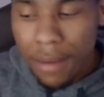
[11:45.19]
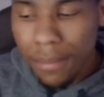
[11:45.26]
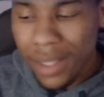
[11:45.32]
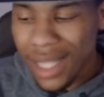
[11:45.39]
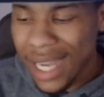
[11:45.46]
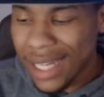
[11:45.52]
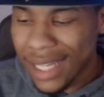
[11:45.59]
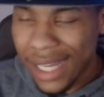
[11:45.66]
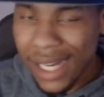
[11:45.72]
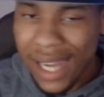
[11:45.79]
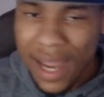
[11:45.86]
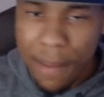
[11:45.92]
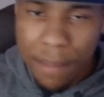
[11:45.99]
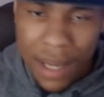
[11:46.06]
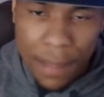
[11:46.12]
But they did
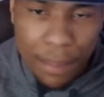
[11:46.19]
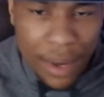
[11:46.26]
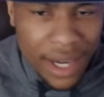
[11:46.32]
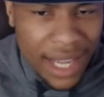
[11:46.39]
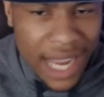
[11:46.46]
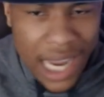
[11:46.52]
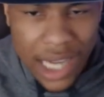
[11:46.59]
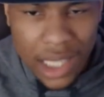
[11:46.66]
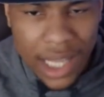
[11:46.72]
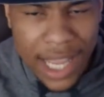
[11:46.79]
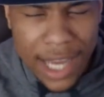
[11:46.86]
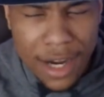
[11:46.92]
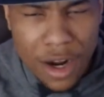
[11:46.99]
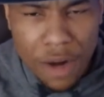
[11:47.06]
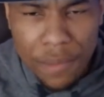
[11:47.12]
get beat pretty handily
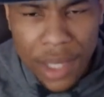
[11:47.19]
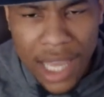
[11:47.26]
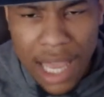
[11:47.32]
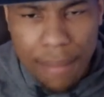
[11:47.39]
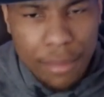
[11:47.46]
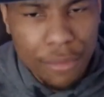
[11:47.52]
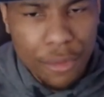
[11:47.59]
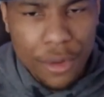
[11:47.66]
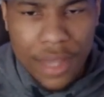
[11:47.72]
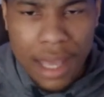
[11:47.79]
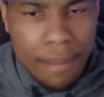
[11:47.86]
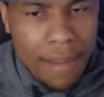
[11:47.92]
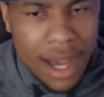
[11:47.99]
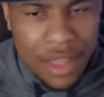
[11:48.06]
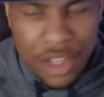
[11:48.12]
at home the game before
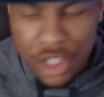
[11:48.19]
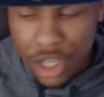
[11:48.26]
that by the